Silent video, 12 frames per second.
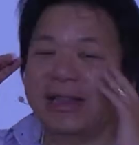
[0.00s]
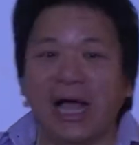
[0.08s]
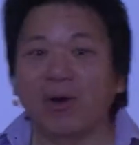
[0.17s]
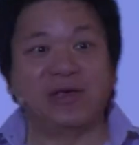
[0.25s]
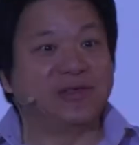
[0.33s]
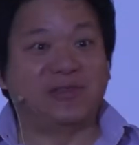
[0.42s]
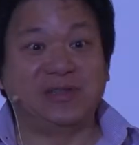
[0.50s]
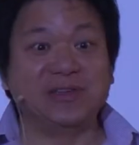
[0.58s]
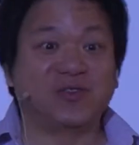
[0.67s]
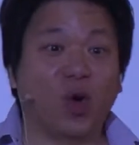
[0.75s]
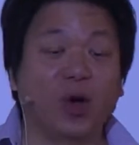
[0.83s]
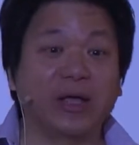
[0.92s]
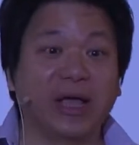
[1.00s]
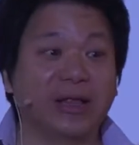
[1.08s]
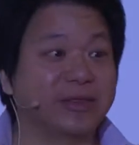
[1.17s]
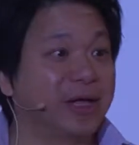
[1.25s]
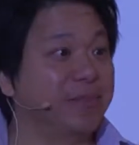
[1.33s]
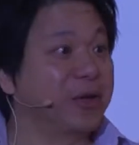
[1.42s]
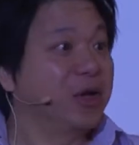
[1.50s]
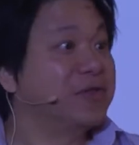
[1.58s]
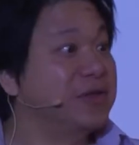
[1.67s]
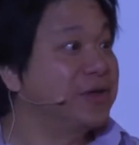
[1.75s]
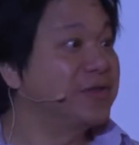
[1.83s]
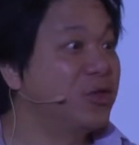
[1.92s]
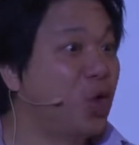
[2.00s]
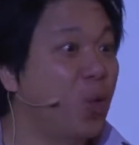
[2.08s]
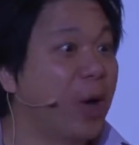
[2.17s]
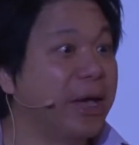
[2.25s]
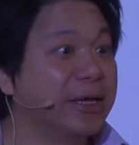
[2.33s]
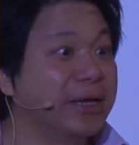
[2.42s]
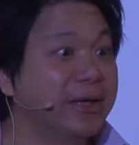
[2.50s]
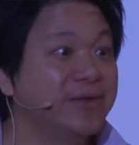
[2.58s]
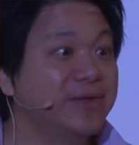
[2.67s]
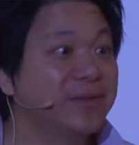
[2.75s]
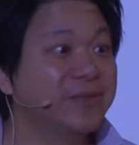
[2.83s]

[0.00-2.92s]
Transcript: and now he's disoriented because he doesn't know where he is.